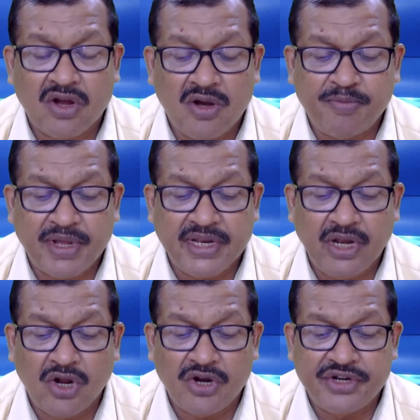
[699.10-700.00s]
Company
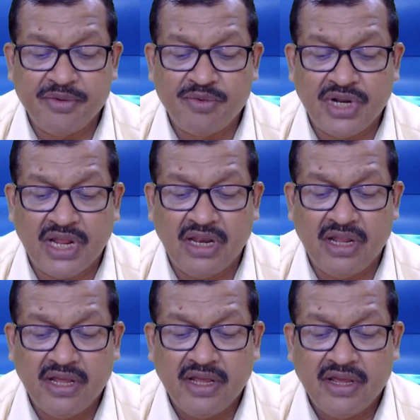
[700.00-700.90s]
Law Tribunal.
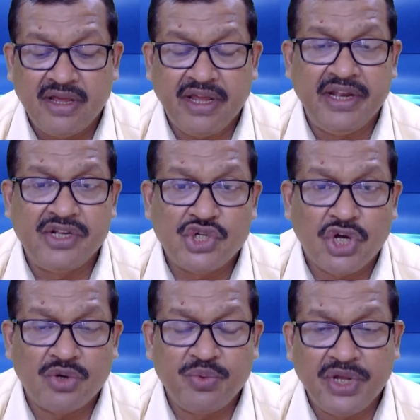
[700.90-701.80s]
In
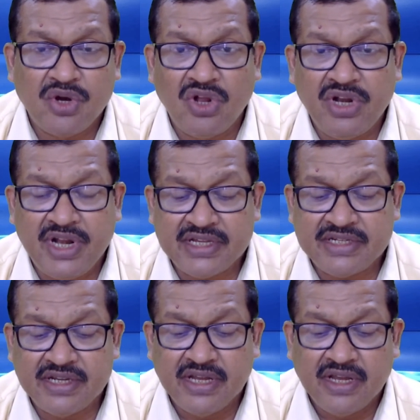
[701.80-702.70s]
short, we call it
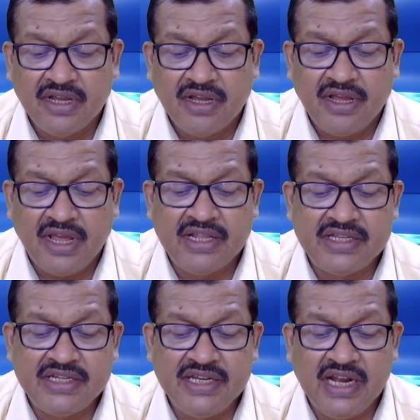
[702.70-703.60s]
as
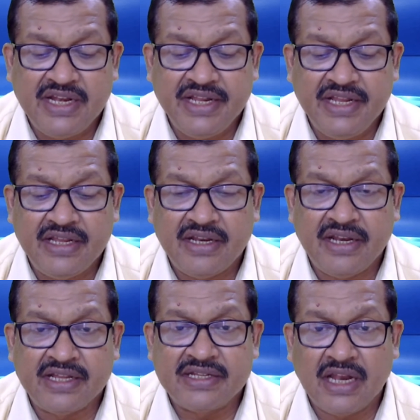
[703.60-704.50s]
NCLT,
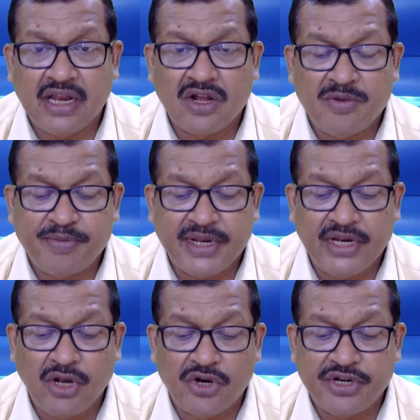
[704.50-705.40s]
National Company
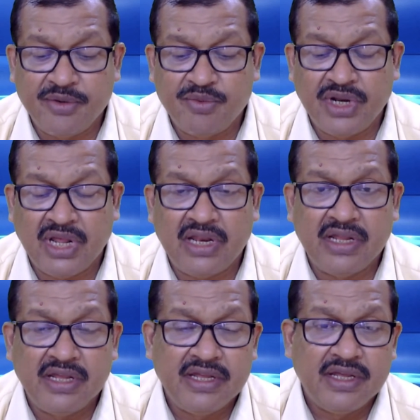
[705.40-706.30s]
Law
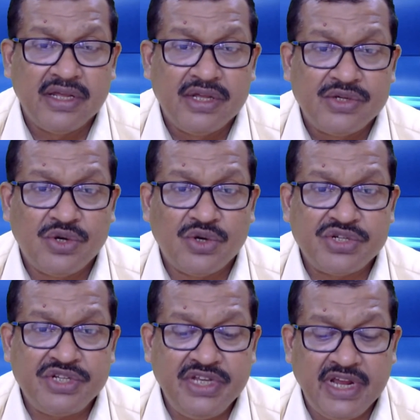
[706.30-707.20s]
Tribunal. So
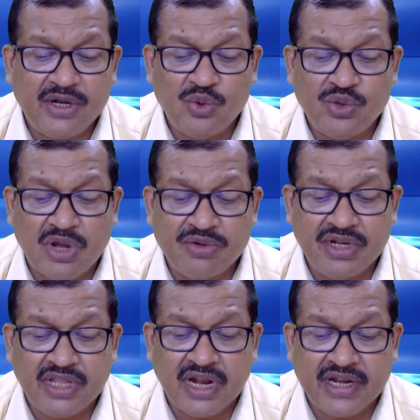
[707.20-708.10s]
CA
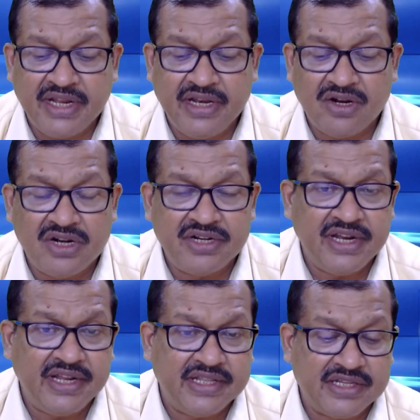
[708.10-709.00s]
2013
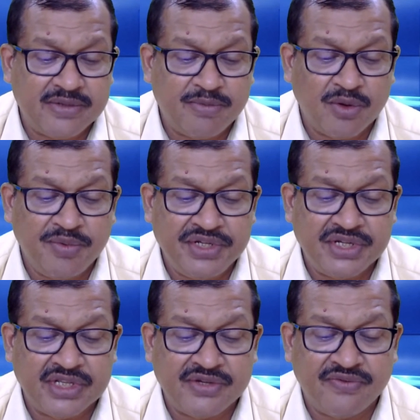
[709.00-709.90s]
contains
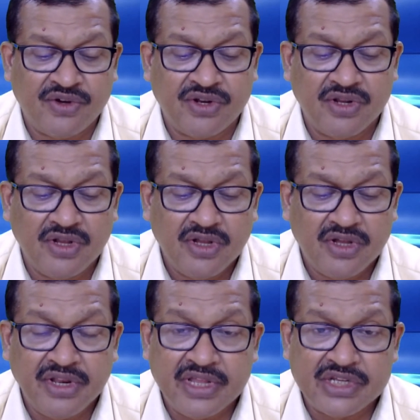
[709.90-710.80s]
provisions for
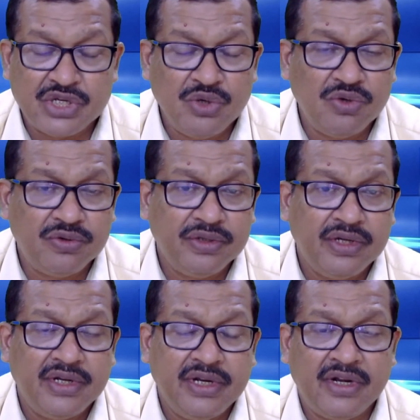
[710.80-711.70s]
rescue.
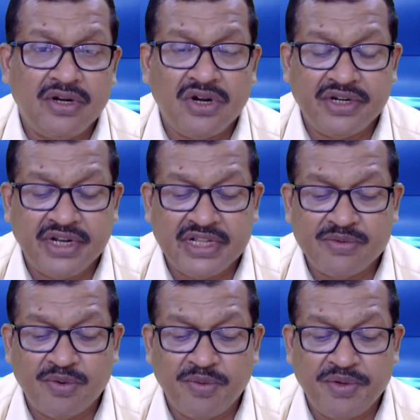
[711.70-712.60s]
It contains
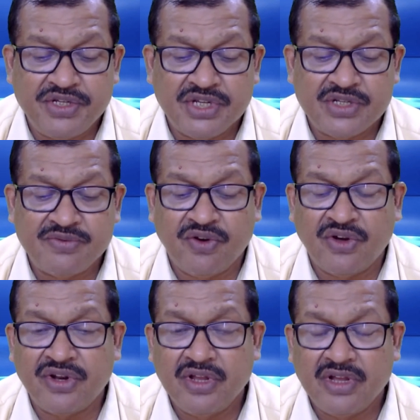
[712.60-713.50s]
provisions
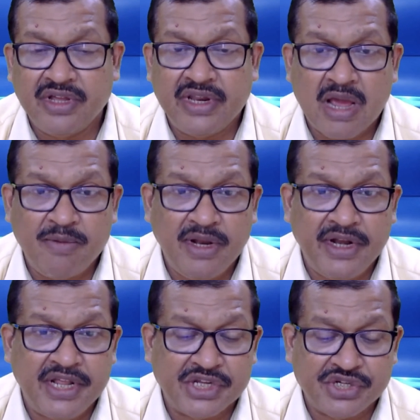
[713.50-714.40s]
for
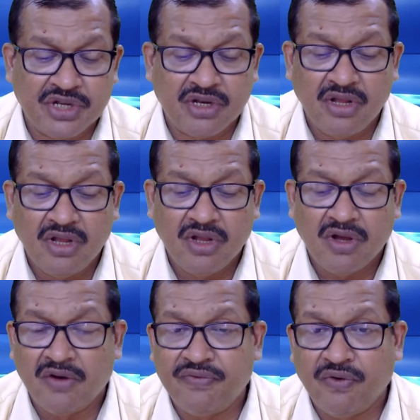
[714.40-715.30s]
rehabilitation
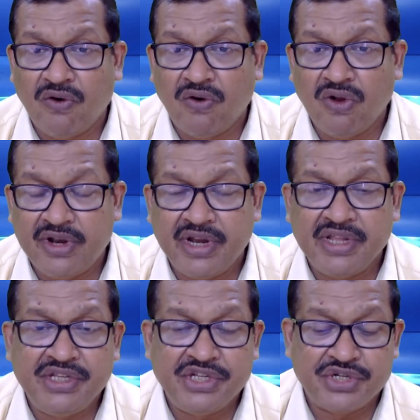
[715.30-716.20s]
of all
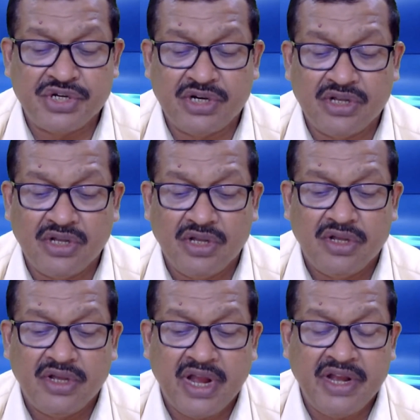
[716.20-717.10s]
registered
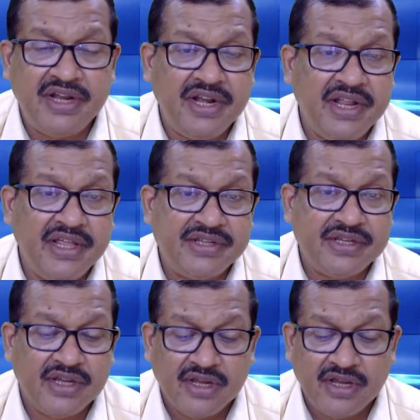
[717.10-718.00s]

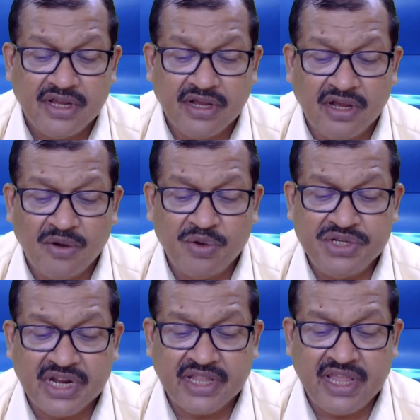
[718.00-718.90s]
entities
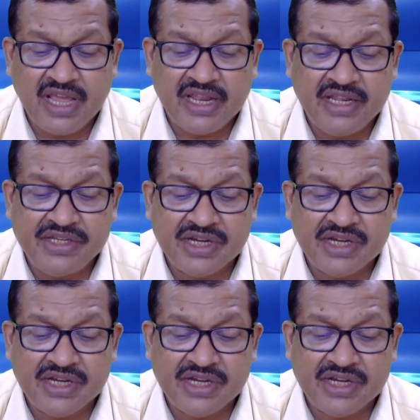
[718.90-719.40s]
which are there in